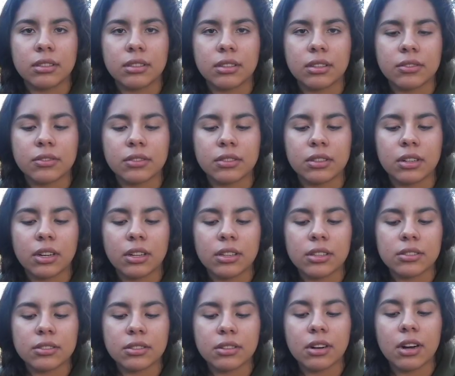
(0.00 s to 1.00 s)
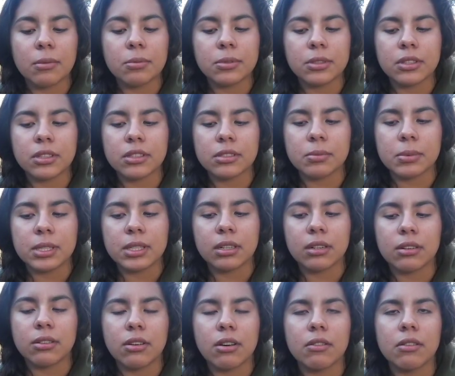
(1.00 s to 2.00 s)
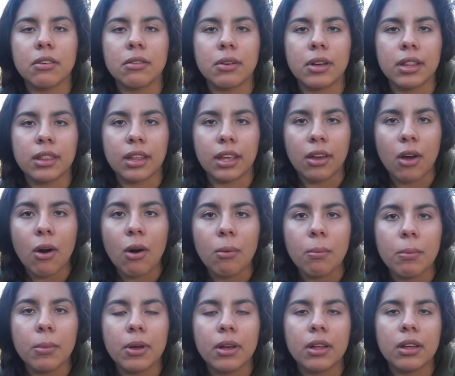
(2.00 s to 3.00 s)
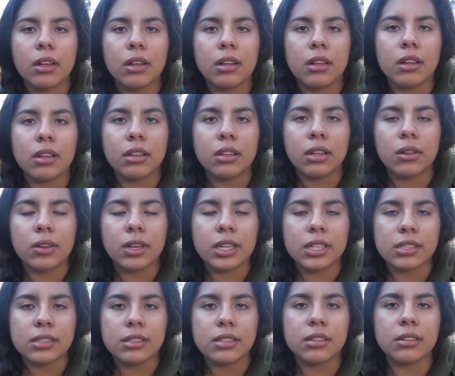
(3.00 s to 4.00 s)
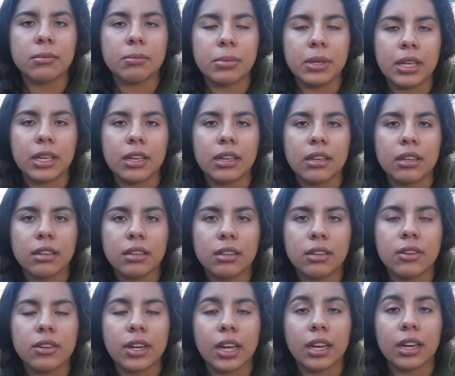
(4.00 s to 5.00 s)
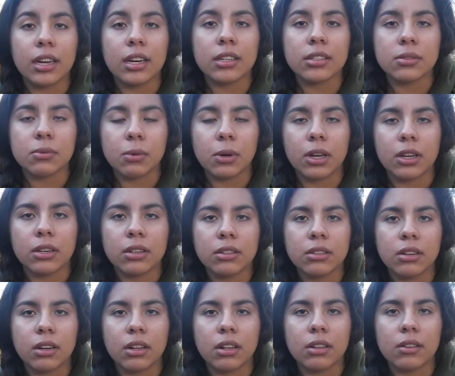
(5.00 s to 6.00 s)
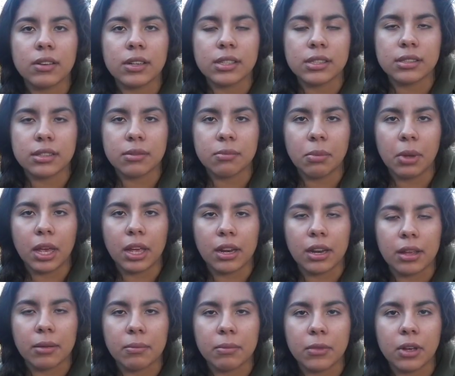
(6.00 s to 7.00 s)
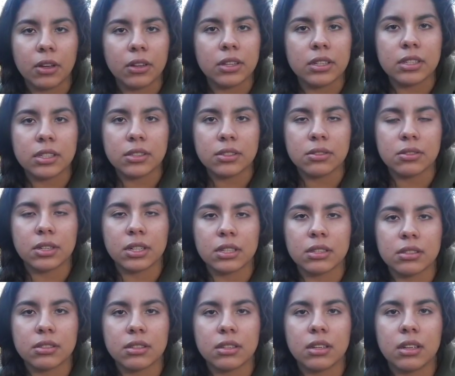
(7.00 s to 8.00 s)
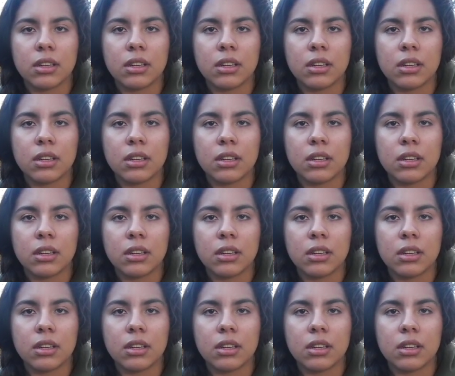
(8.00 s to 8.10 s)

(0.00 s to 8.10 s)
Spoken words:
After all this corruption has been done and over with, I hope that we can still be united as one, all of us in Pan Am, all the districts,